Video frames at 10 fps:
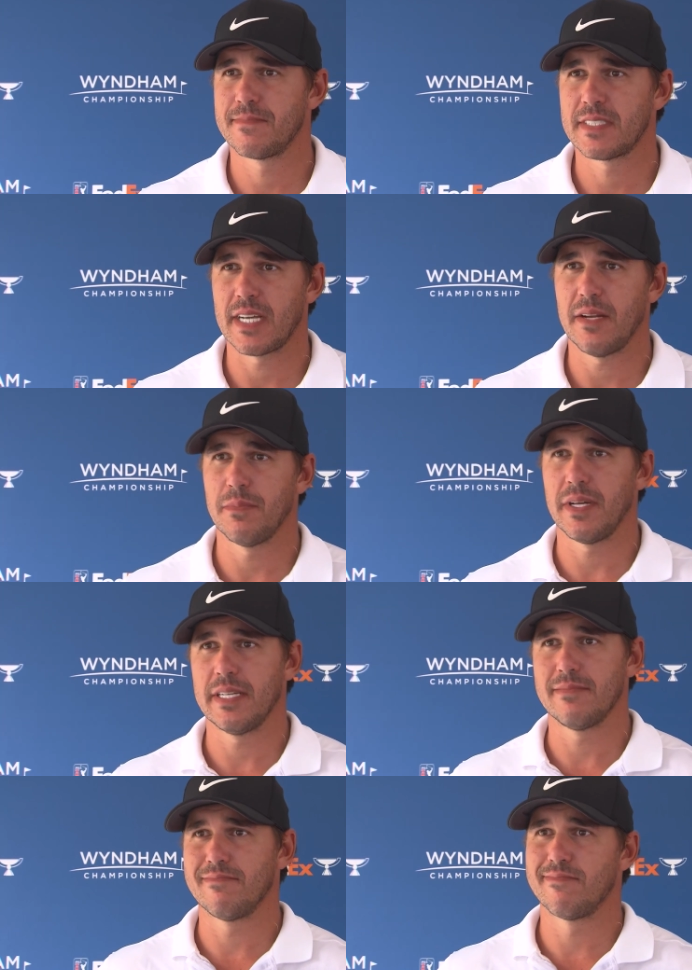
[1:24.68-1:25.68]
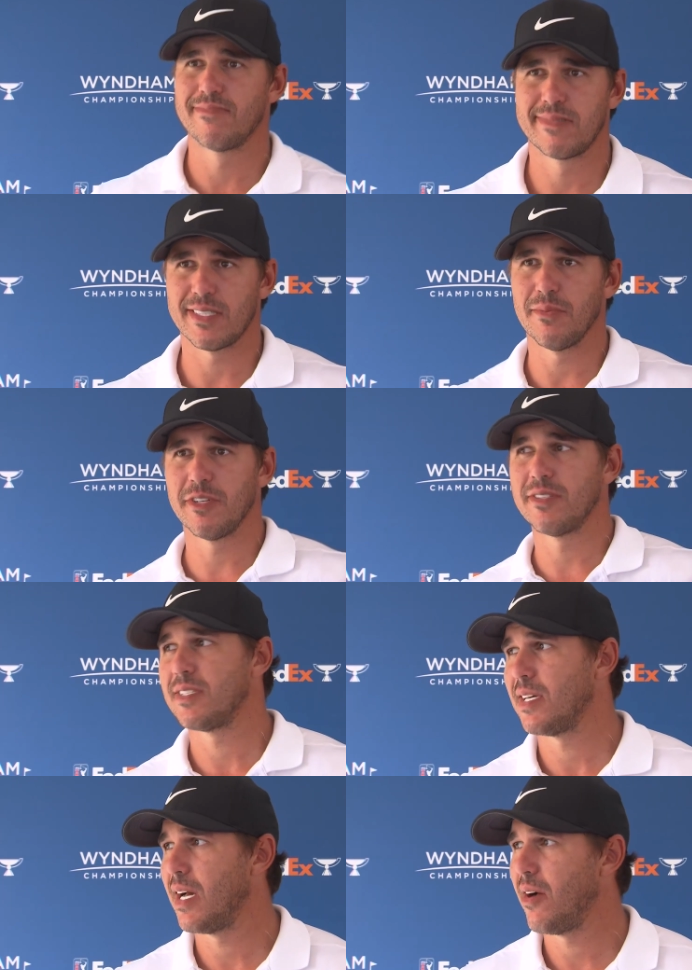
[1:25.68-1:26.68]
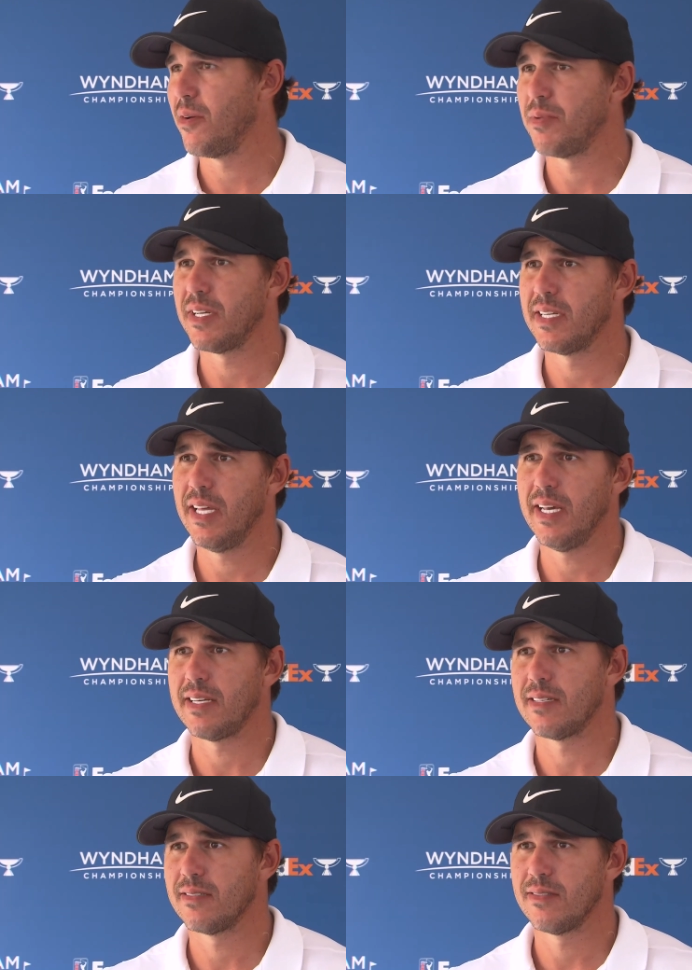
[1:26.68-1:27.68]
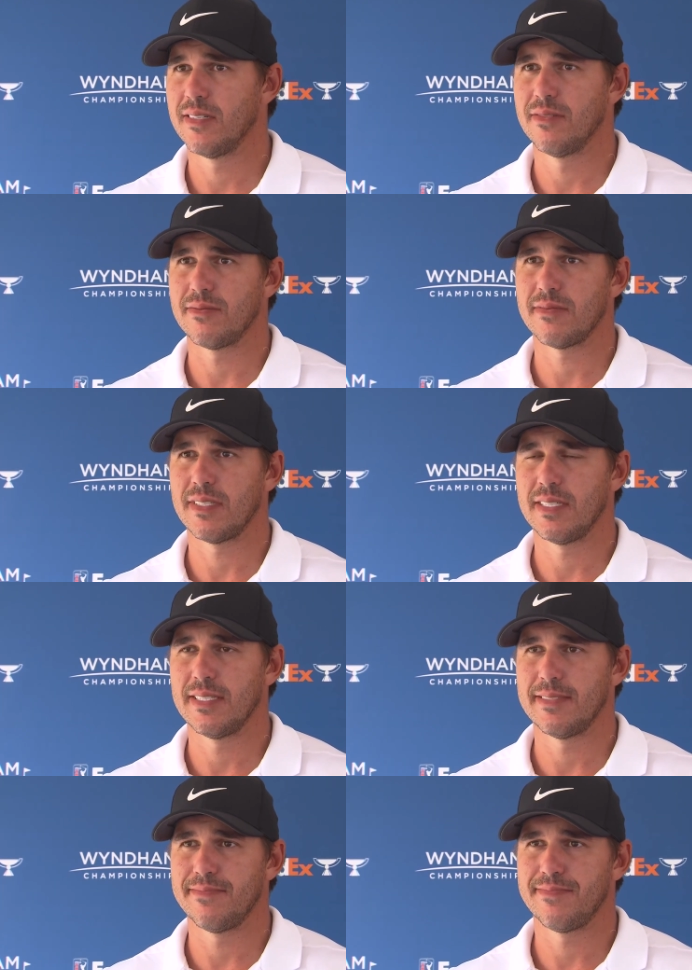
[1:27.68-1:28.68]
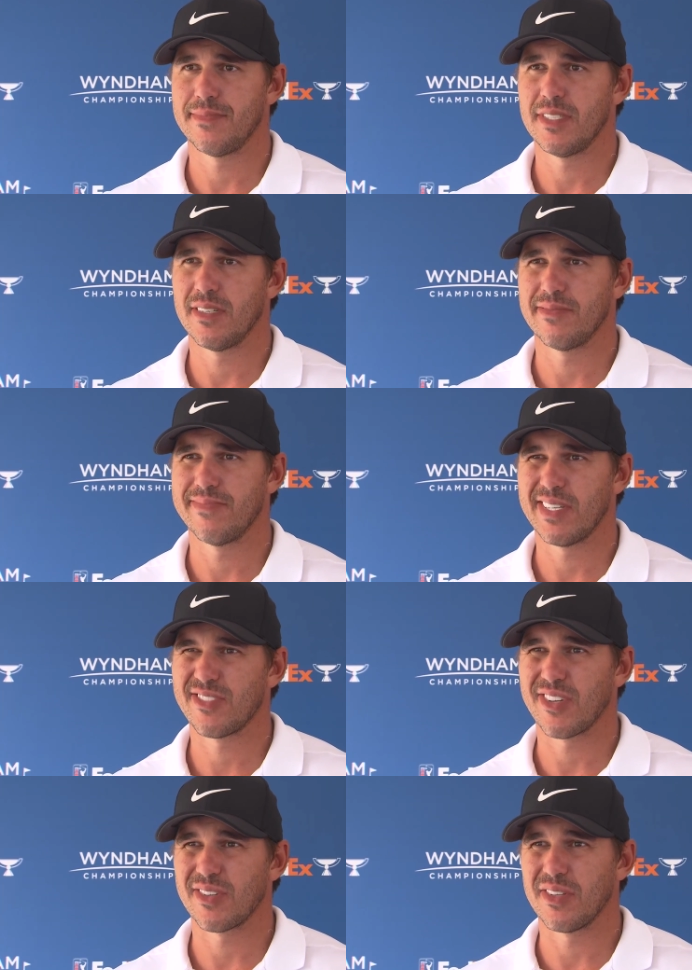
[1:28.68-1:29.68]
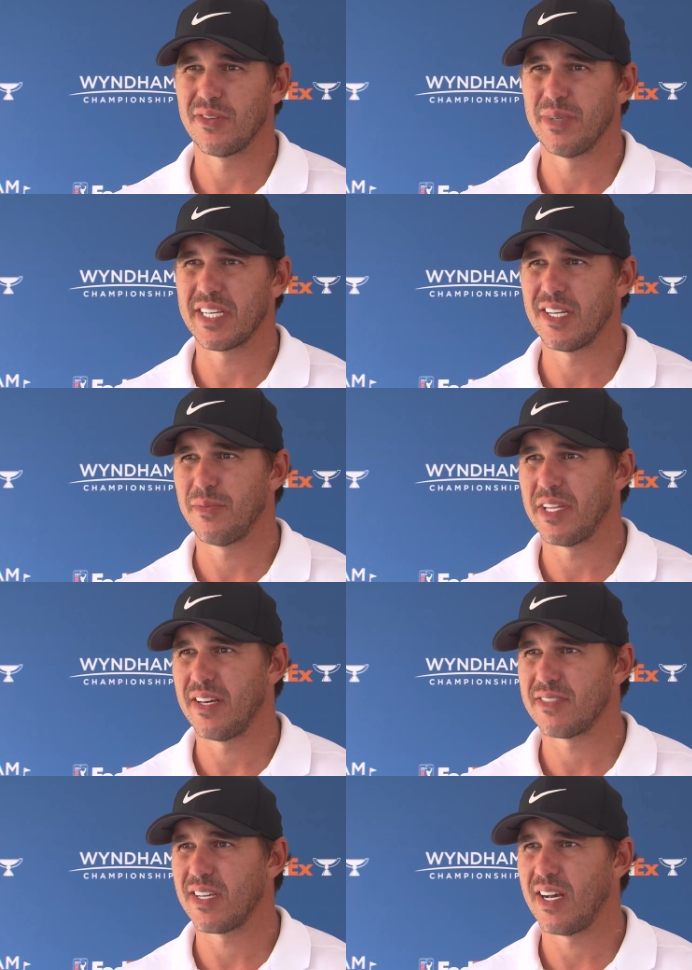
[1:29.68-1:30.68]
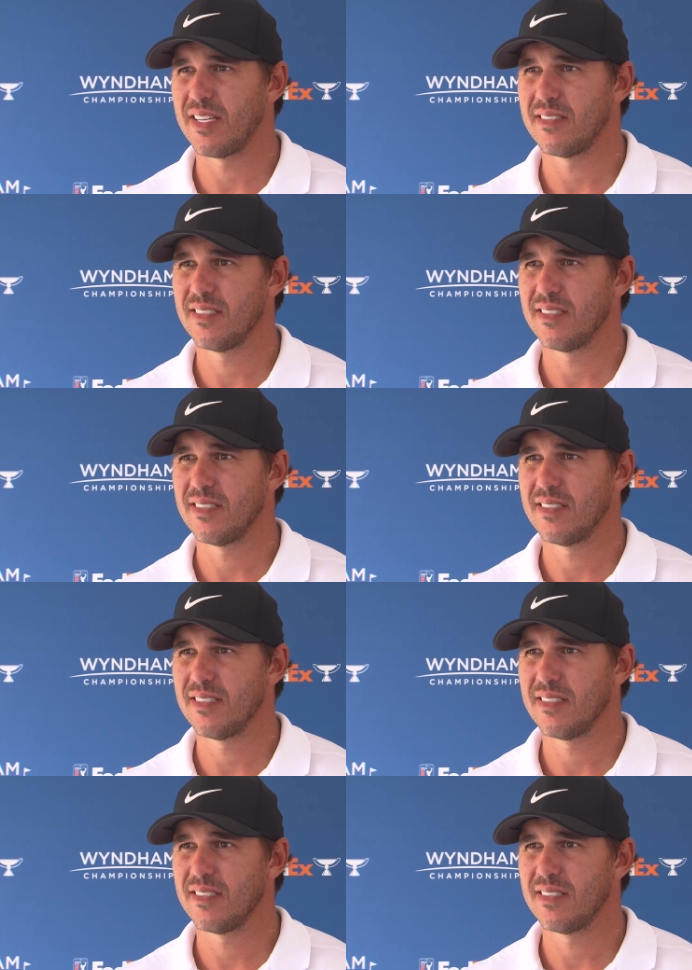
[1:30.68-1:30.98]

Kind of played similar to how I played today. I don't know. You know, I struggled a little bit getting on my left side